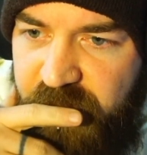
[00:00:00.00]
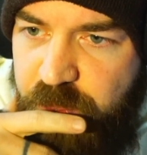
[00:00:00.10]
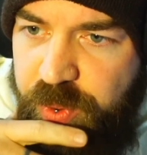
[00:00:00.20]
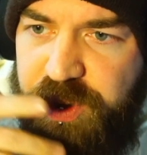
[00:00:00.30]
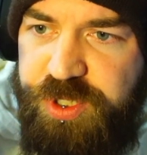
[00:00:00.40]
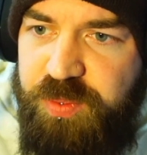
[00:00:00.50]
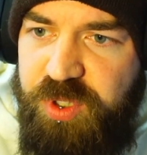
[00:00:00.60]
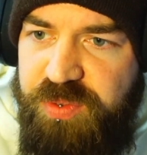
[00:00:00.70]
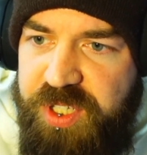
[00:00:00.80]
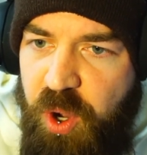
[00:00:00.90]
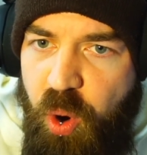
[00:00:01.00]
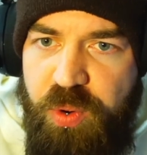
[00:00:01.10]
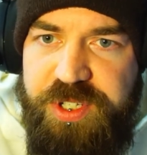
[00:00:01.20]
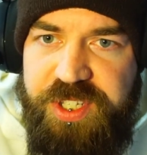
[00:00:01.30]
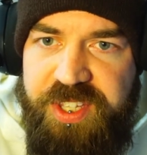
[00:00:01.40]
We got some lovely
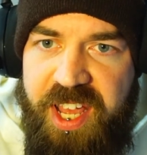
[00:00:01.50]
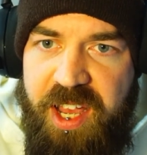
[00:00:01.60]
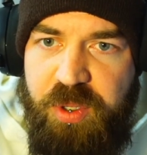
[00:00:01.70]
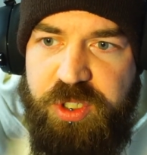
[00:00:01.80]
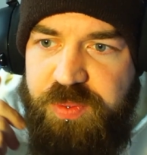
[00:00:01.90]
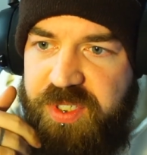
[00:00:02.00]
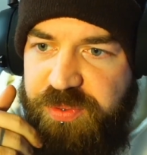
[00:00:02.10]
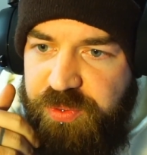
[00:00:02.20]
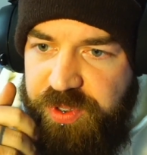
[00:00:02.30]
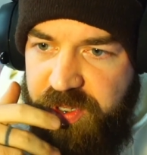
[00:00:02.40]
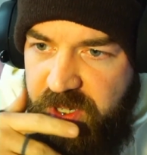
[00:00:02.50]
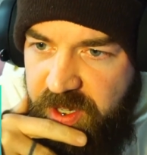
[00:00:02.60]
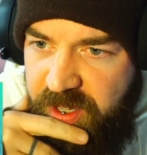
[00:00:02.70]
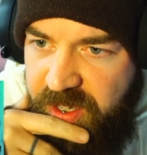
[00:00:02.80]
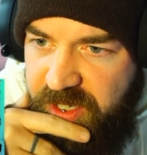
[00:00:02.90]
horrors in there. We got some different
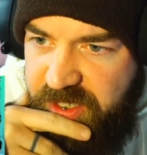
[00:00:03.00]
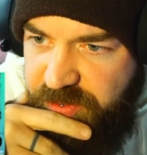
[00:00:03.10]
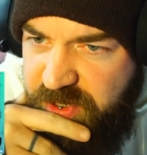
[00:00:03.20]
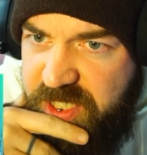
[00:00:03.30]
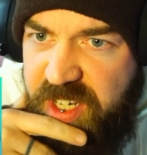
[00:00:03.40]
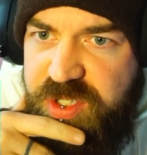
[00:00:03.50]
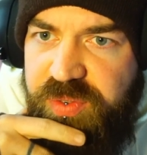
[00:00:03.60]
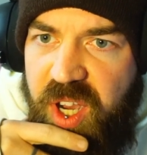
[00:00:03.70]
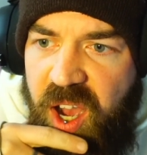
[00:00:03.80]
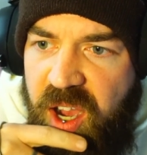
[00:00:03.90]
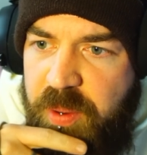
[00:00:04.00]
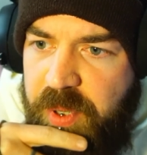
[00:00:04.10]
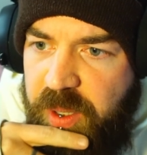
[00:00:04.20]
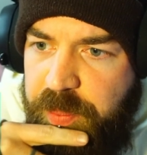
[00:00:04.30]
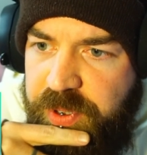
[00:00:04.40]
styles of
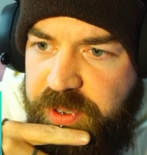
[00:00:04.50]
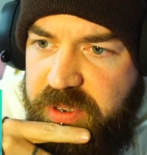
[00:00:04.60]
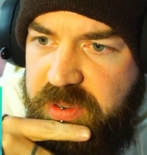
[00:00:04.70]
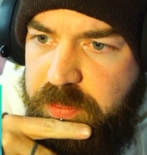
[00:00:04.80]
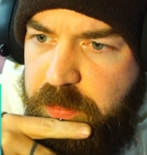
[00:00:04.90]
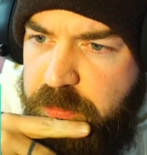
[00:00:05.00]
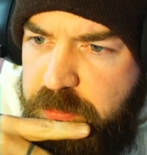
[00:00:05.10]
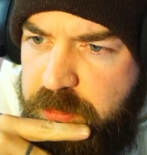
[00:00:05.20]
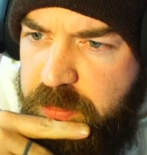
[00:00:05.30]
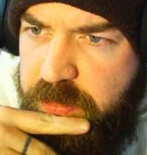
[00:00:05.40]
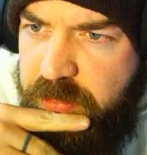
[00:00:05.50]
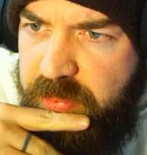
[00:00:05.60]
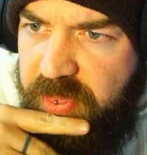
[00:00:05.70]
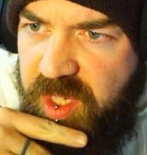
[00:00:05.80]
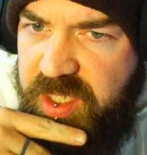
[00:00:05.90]
armor, but
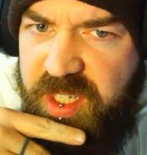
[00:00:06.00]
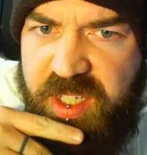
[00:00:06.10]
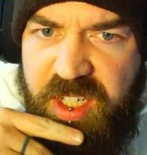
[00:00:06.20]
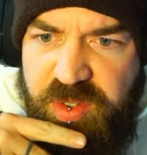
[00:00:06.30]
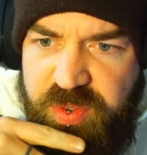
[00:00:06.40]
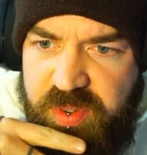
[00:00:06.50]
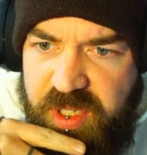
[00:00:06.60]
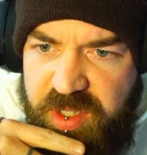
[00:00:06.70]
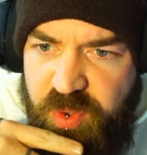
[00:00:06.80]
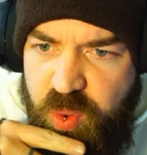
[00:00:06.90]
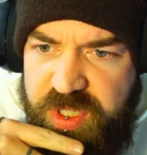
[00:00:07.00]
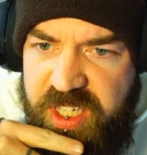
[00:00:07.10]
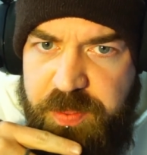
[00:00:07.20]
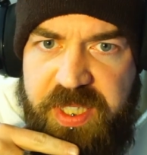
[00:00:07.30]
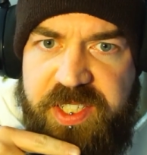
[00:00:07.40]
kind of all
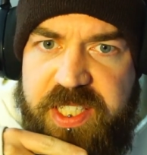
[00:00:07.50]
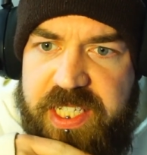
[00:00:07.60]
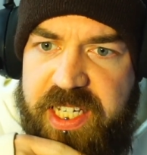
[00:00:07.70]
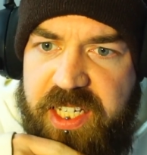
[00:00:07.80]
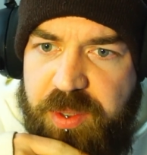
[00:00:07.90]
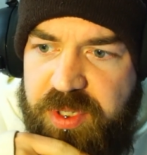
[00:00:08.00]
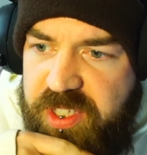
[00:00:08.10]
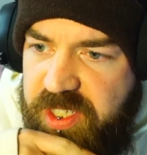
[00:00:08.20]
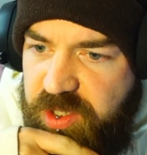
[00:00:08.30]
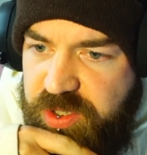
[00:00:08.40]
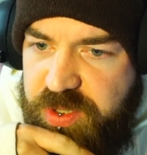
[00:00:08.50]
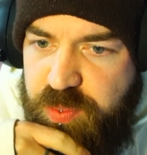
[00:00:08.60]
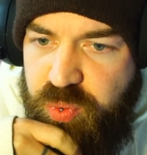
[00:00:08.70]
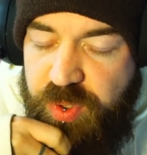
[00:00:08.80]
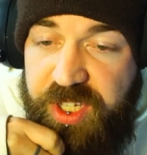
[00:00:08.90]
keeping the scene. Everything looks
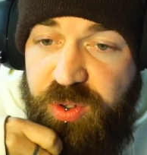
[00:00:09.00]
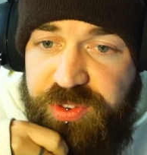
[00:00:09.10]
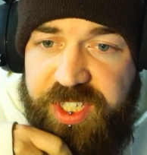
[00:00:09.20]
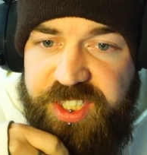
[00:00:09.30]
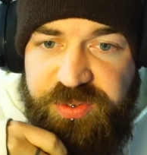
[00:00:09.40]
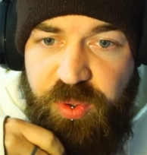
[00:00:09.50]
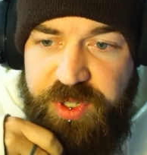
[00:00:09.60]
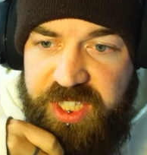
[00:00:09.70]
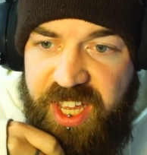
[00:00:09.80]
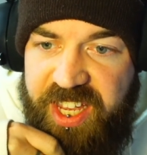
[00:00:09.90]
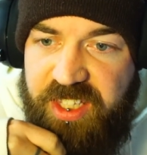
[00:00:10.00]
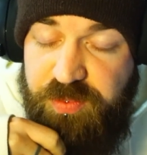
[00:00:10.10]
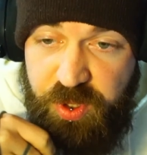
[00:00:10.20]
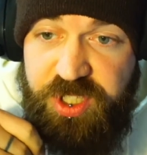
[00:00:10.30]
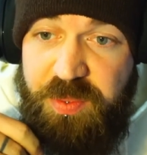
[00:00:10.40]
pretty authentic 40k. They
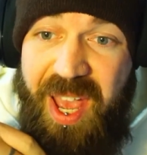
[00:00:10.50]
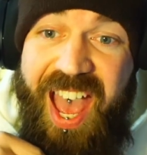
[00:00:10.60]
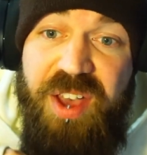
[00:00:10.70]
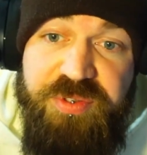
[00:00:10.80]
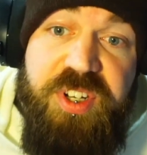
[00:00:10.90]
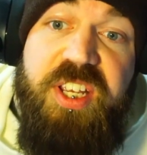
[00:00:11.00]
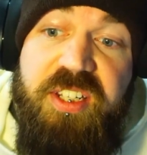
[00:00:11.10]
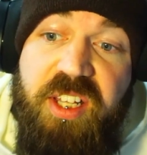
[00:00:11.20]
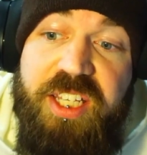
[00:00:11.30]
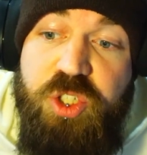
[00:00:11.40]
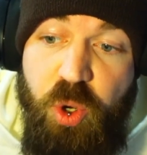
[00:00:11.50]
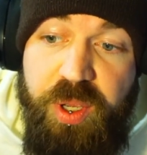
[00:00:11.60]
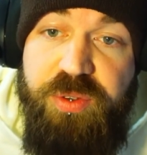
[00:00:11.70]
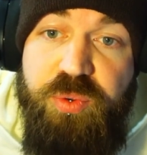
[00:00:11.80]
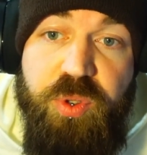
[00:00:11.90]
put some effort in, like
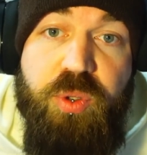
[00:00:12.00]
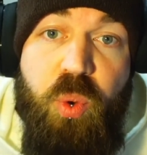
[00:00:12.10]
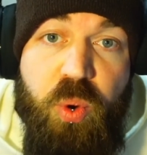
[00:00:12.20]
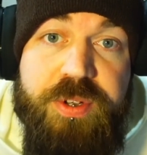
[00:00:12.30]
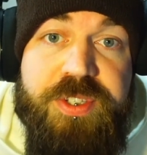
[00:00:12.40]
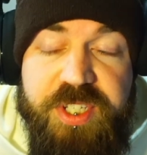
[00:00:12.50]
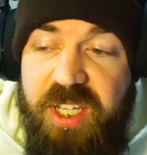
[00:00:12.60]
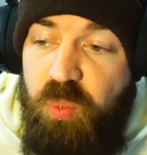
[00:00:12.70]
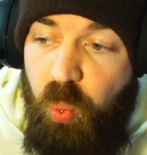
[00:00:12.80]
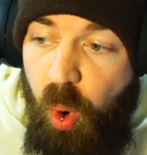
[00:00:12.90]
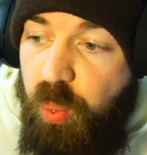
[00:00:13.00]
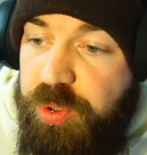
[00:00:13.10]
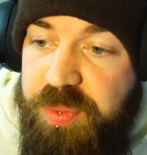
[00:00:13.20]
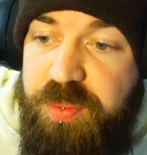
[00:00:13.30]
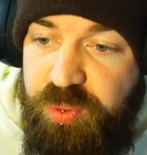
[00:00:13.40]
going through the lore and seeing what
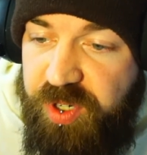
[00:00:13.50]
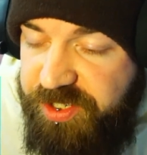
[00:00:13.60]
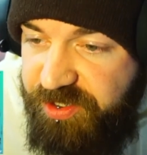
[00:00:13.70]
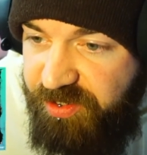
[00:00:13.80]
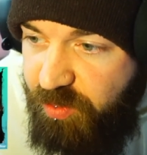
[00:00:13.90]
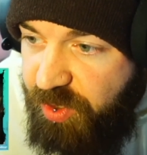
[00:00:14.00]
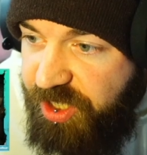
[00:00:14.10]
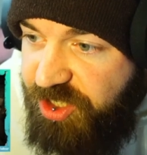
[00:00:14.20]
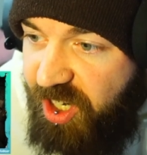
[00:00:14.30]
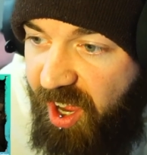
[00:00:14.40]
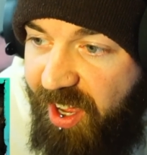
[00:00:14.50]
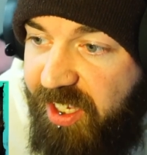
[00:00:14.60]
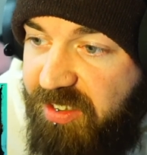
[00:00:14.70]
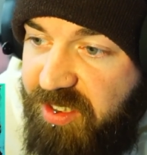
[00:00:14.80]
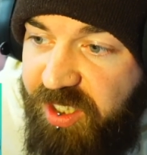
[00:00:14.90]
would be present, which
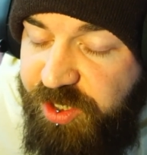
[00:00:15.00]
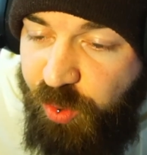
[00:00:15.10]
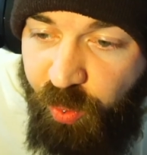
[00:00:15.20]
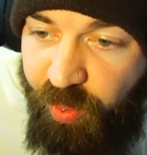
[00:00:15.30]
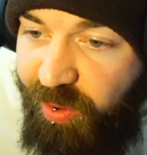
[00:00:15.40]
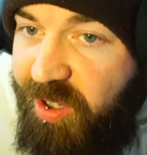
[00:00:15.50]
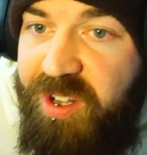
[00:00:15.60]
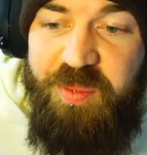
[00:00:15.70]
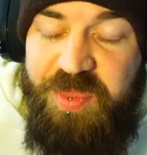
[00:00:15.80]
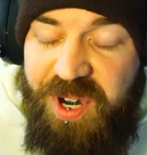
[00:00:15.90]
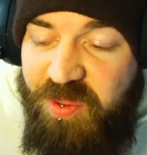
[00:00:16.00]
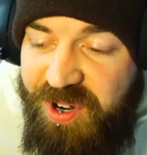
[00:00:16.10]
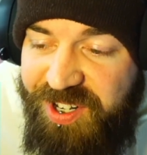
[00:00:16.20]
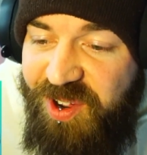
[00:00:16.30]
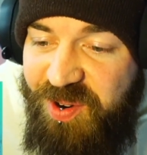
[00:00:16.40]
I adore. But I want
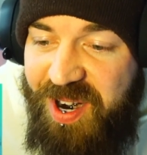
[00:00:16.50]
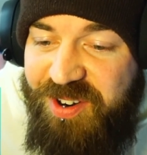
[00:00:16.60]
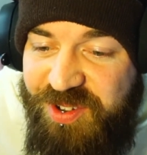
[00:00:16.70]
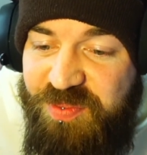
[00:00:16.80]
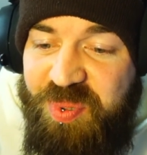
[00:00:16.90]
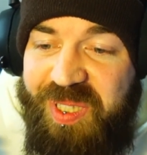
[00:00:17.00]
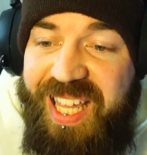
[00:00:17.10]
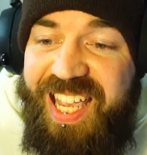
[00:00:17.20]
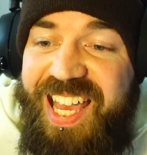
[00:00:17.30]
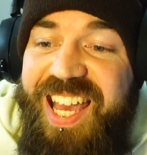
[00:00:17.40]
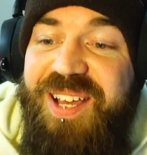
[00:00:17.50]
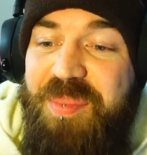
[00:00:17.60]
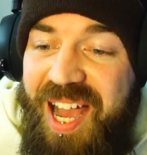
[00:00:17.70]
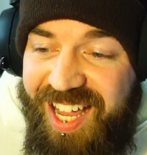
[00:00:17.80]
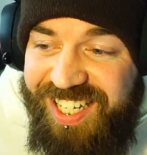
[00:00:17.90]
to know how you play it,
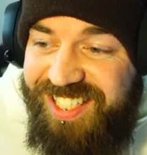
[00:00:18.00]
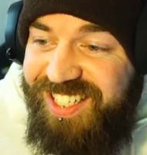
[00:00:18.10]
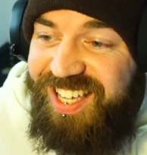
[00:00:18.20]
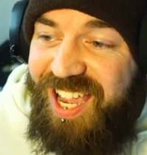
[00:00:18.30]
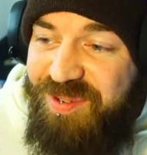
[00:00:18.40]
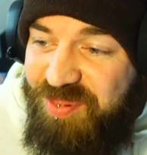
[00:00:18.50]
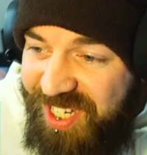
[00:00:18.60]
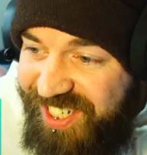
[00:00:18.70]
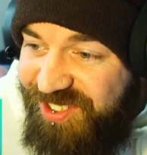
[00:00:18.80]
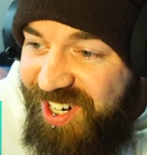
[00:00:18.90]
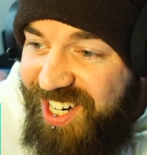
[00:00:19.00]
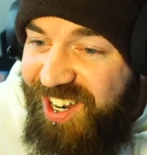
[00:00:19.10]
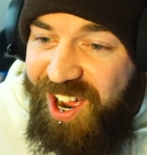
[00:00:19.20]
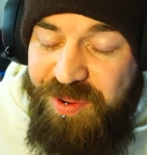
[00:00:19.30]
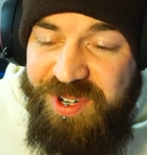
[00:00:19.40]
man. It's a gameplay trailer.
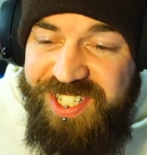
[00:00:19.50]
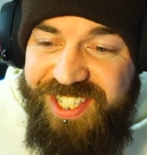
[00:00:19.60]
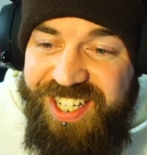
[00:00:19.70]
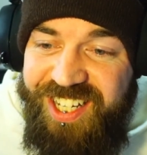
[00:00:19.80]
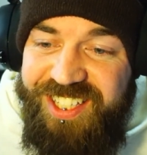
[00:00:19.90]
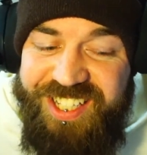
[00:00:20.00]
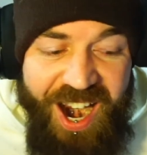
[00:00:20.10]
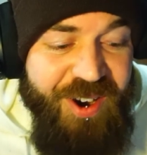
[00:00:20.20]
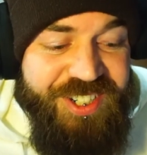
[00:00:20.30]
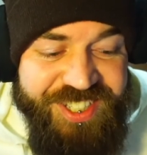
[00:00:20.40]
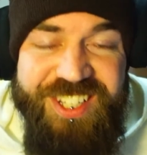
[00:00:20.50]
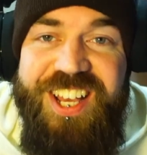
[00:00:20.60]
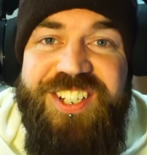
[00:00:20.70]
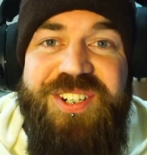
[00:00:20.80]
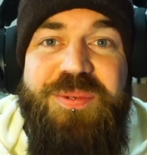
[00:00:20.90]
I want to see like the character
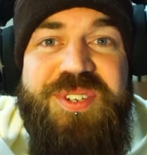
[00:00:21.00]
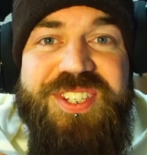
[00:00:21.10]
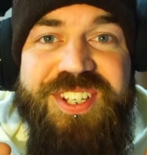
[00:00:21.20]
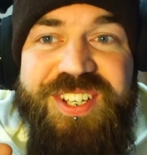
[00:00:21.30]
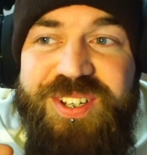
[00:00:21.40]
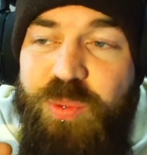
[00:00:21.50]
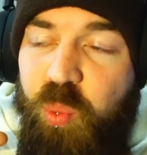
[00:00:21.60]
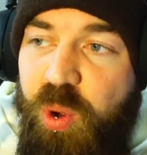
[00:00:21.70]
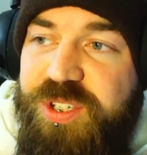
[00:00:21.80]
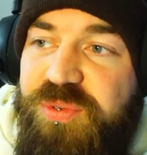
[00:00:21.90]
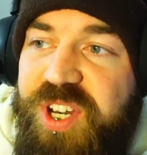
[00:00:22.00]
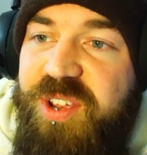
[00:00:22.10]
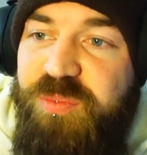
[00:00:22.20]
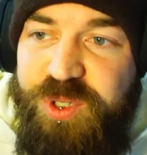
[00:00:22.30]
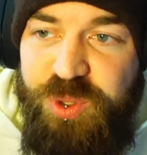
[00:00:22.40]
selection. I want to see what different
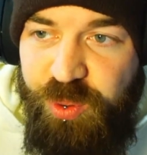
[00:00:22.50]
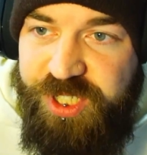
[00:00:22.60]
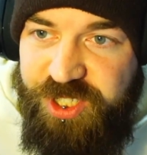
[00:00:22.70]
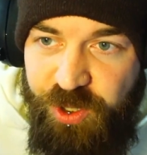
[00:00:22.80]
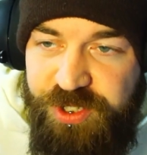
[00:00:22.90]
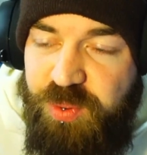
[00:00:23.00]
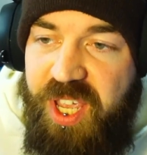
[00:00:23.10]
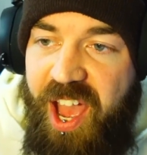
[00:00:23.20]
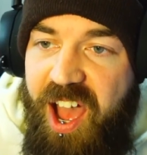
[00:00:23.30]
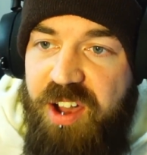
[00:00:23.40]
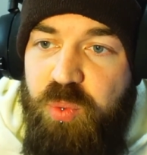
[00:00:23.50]
inventory slots we have.